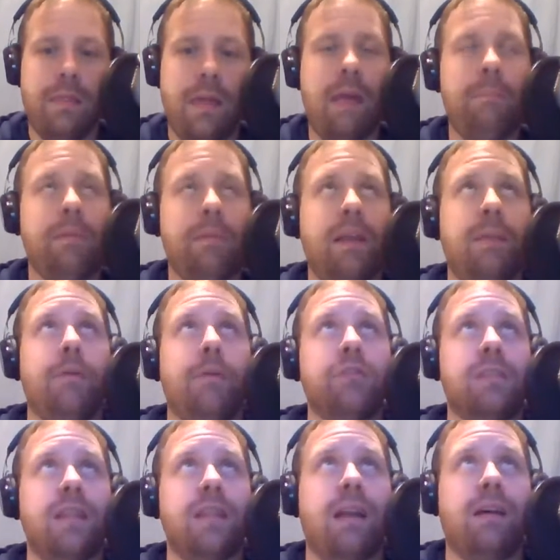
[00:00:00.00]
I blame
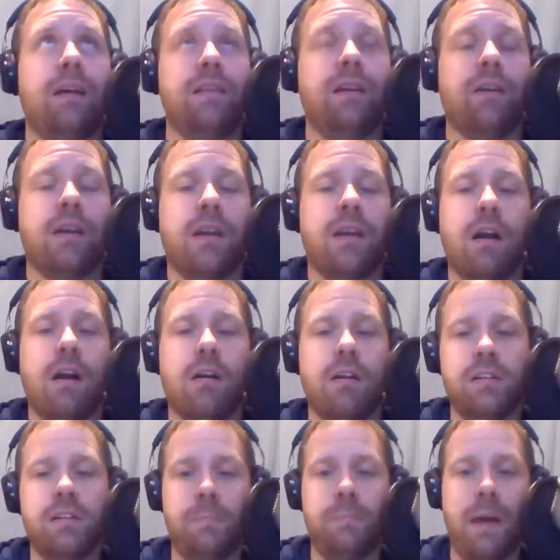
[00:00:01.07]
most of that on Derek Carr and
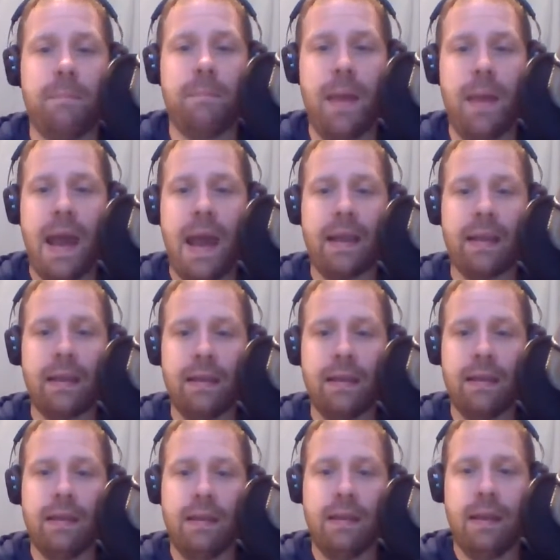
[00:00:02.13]
his bad back
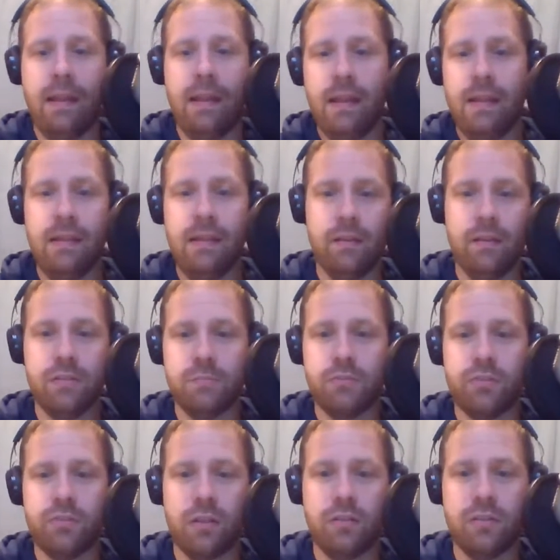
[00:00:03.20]
and some
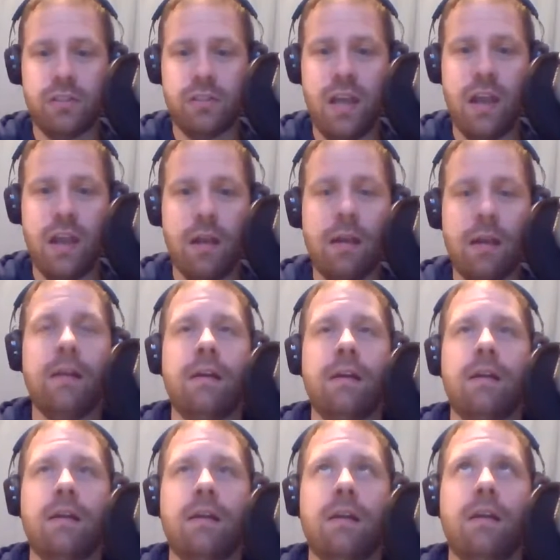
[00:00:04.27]
struggles there.
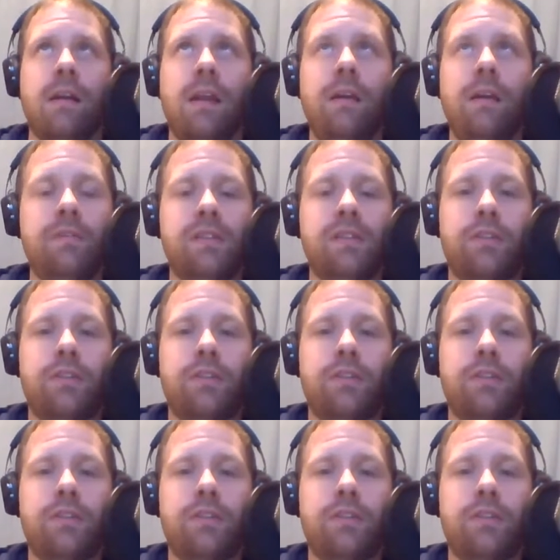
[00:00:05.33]
He was